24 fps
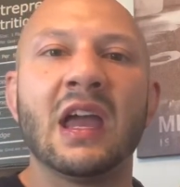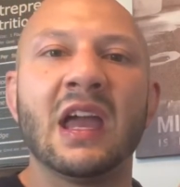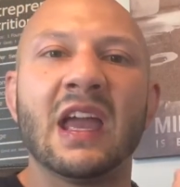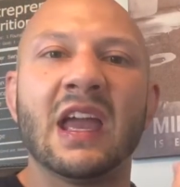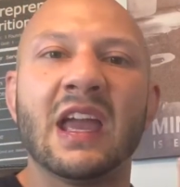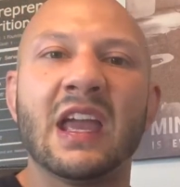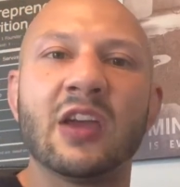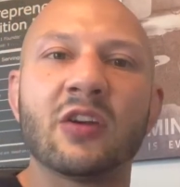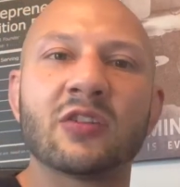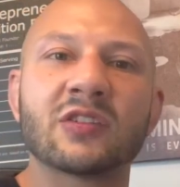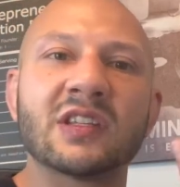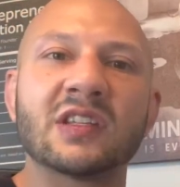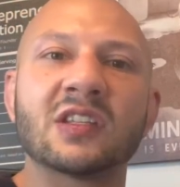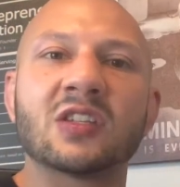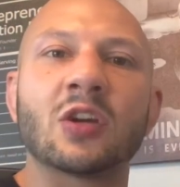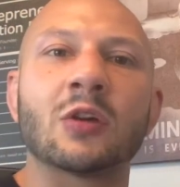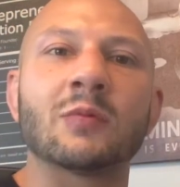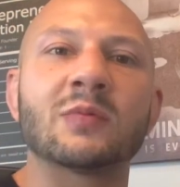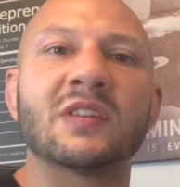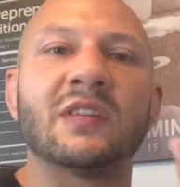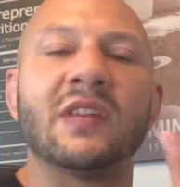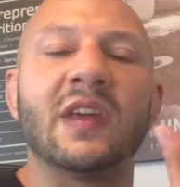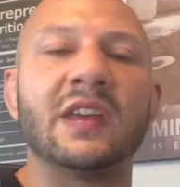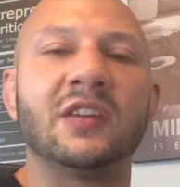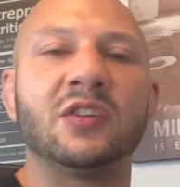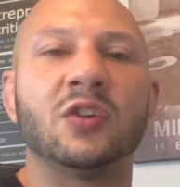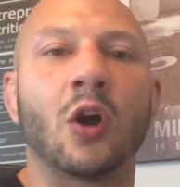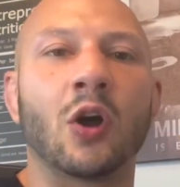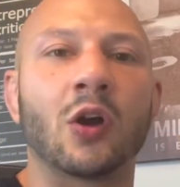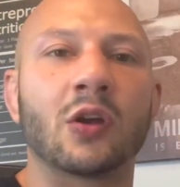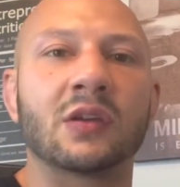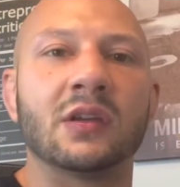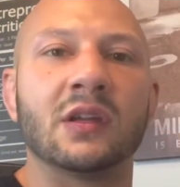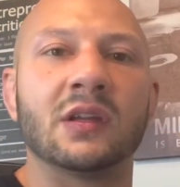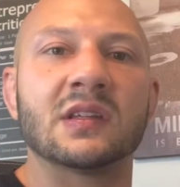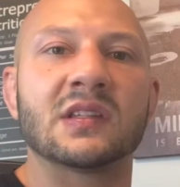here's in terms of that
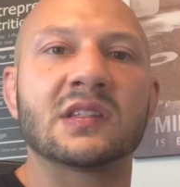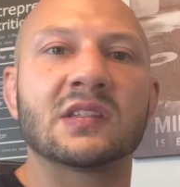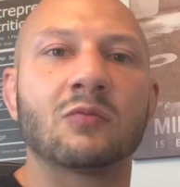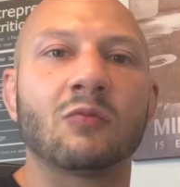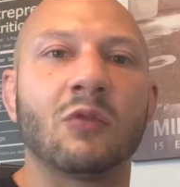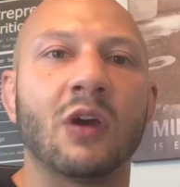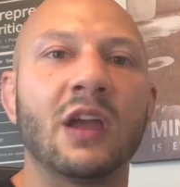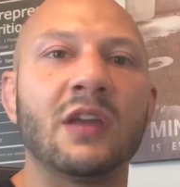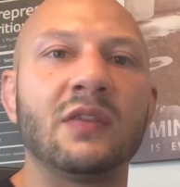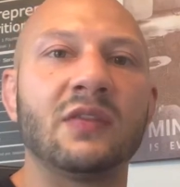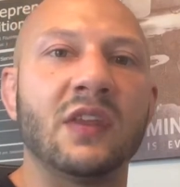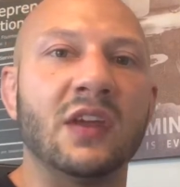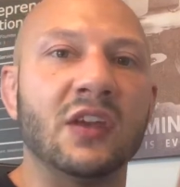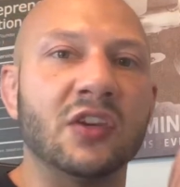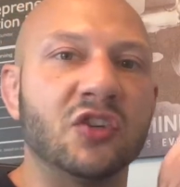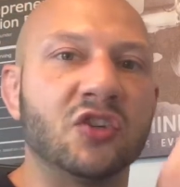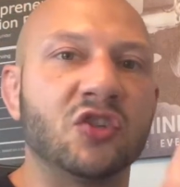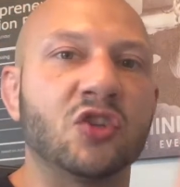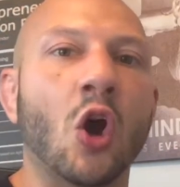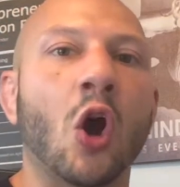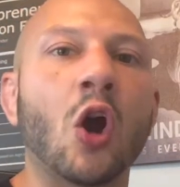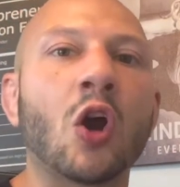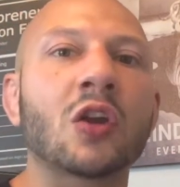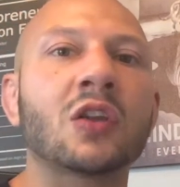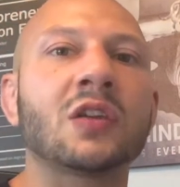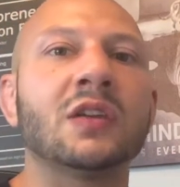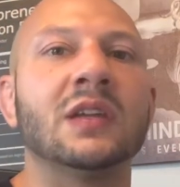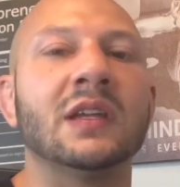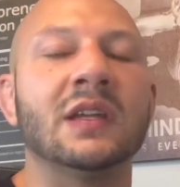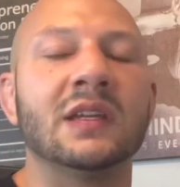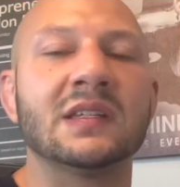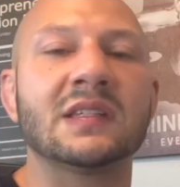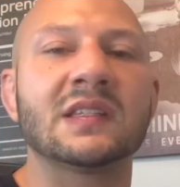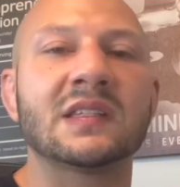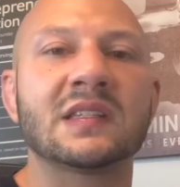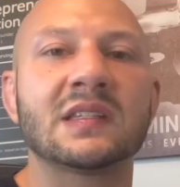darkness, right? The
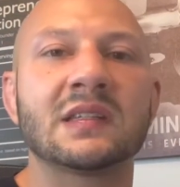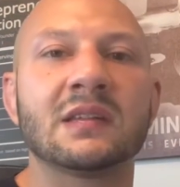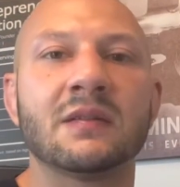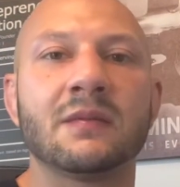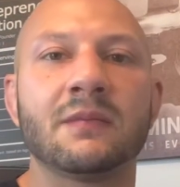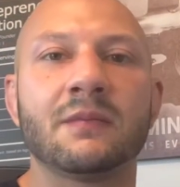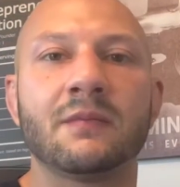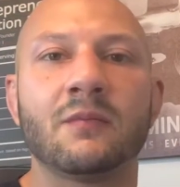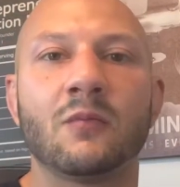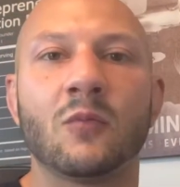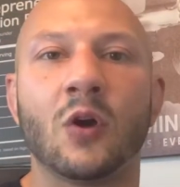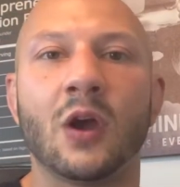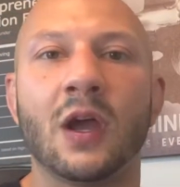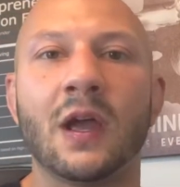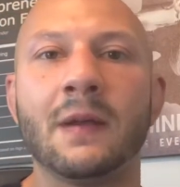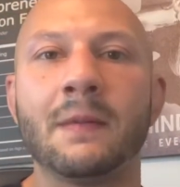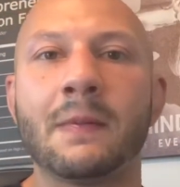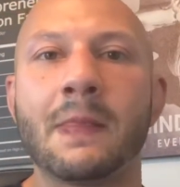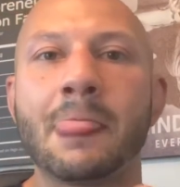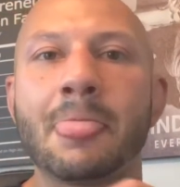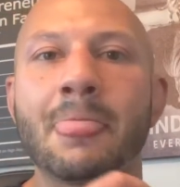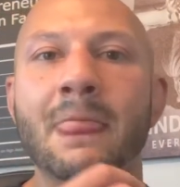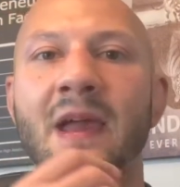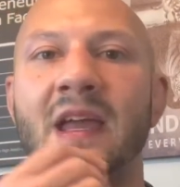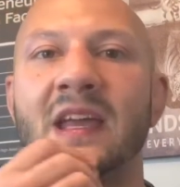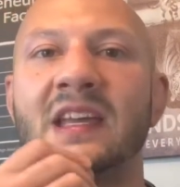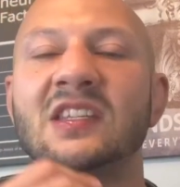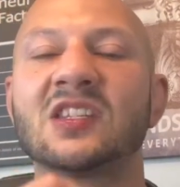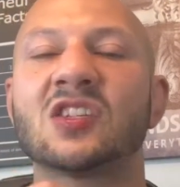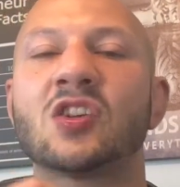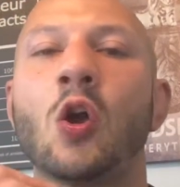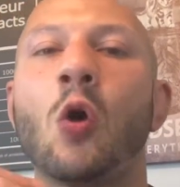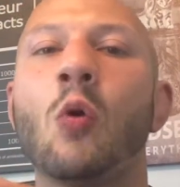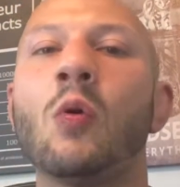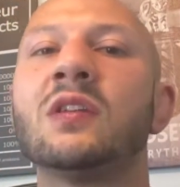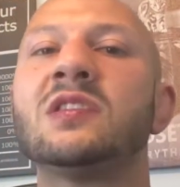darkness, right, is
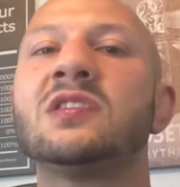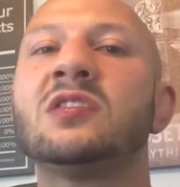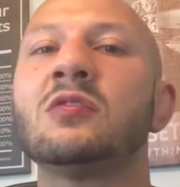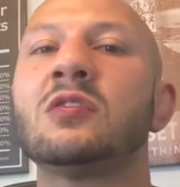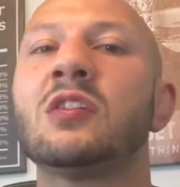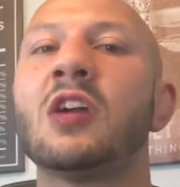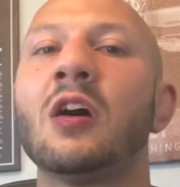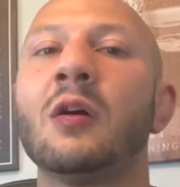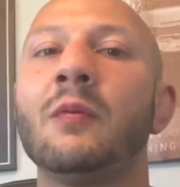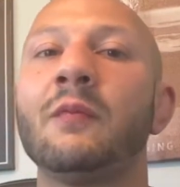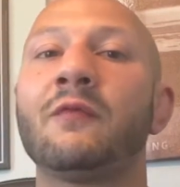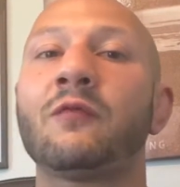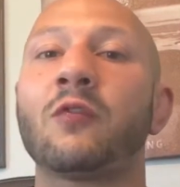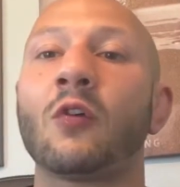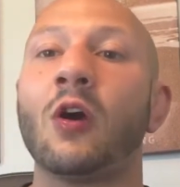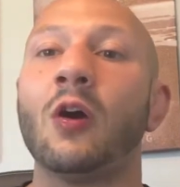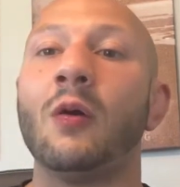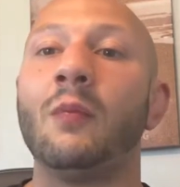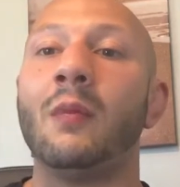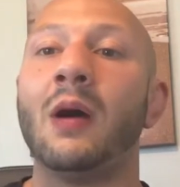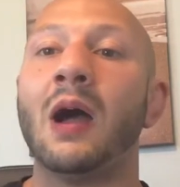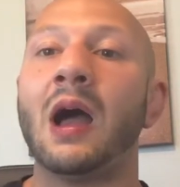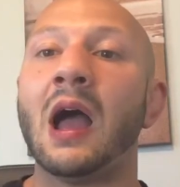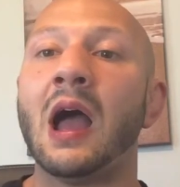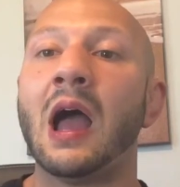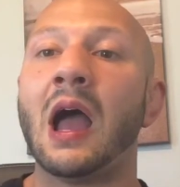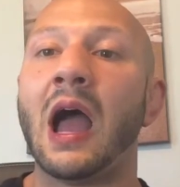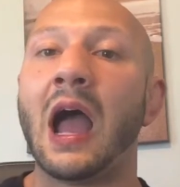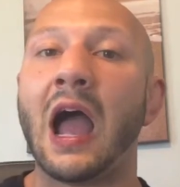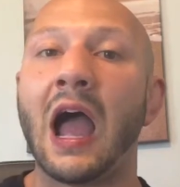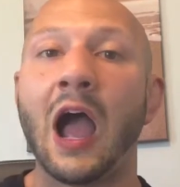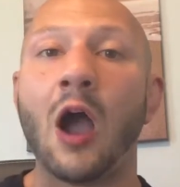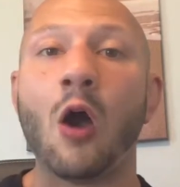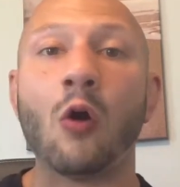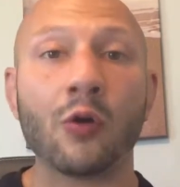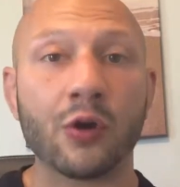going to come from
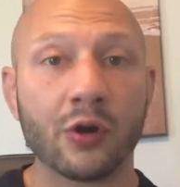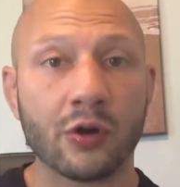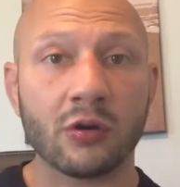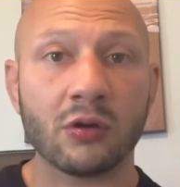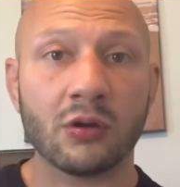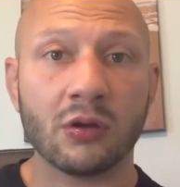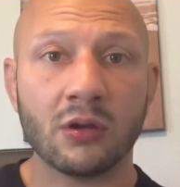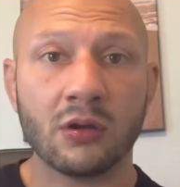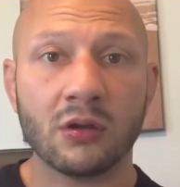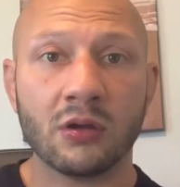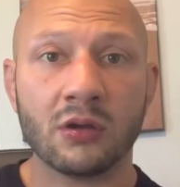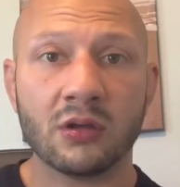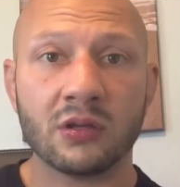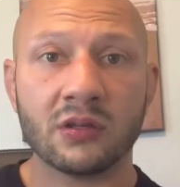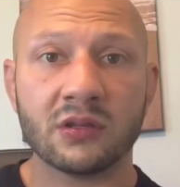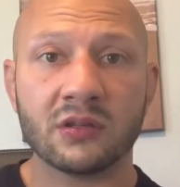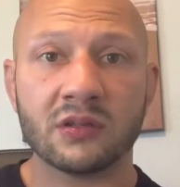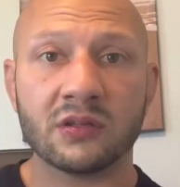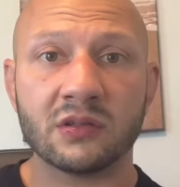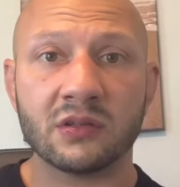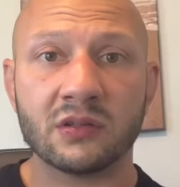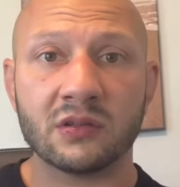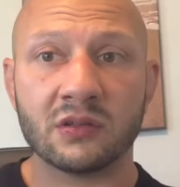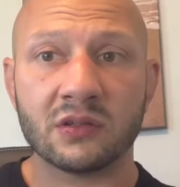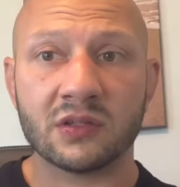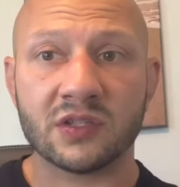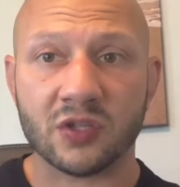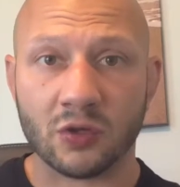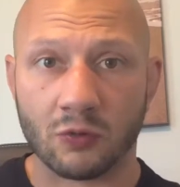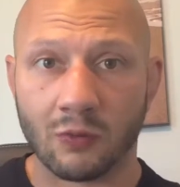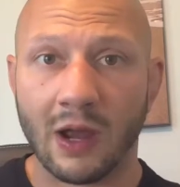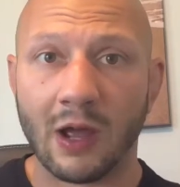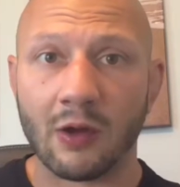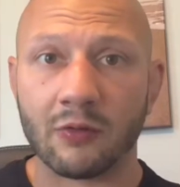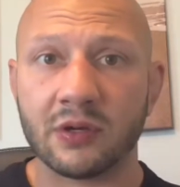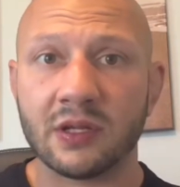outer
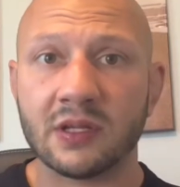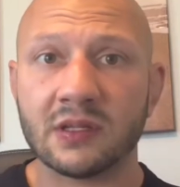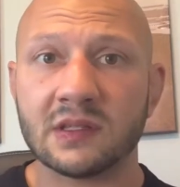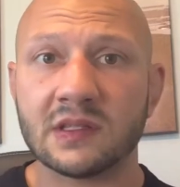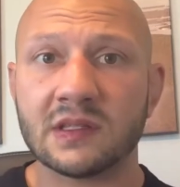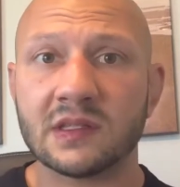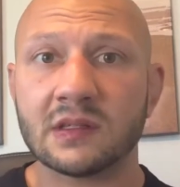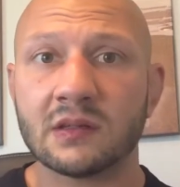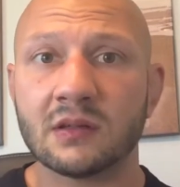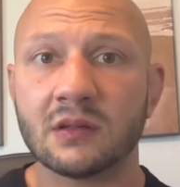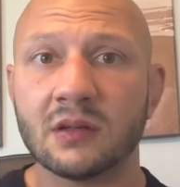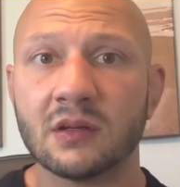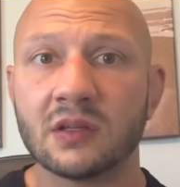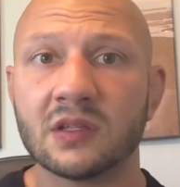surroundings.